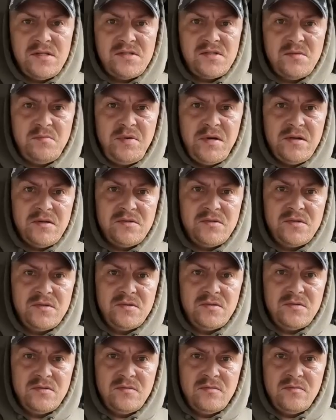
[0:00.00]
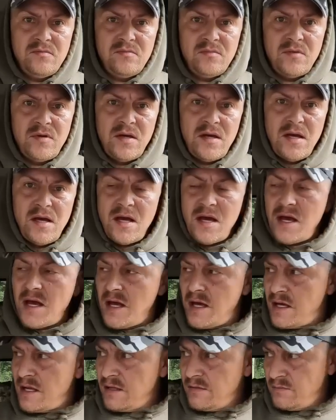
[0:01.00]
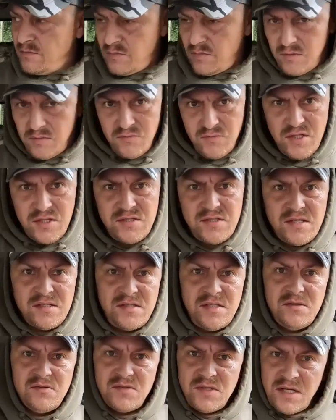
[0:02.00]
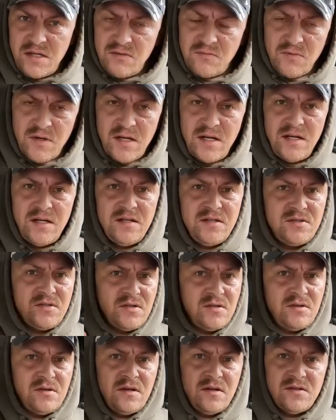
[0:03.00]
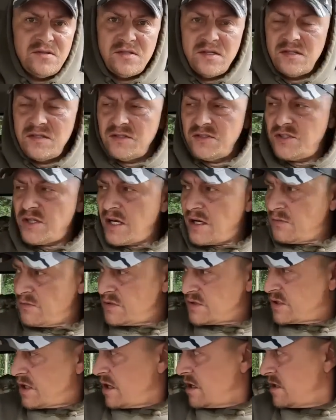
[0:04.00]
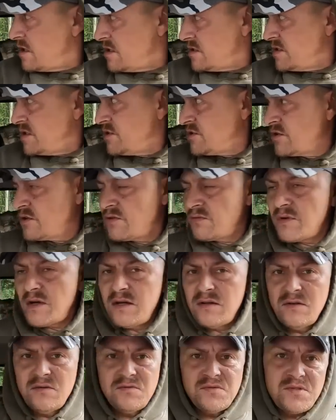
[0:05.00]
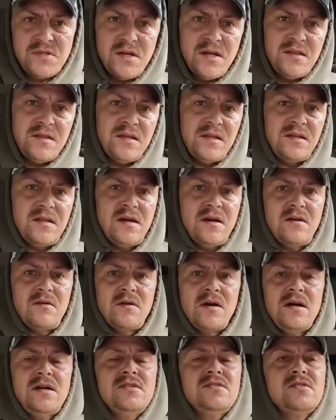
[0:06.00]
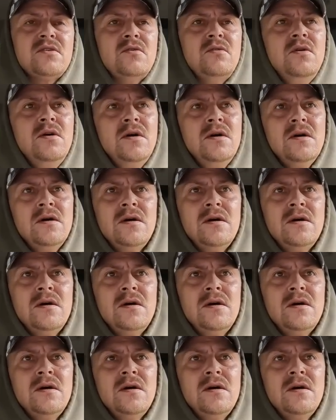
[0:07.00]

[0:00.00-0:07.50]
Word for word: disappears. And uh, just as he was getting ready to turn, all of a sudden the shadow was gone. As he turned around, there was nothing there, right? So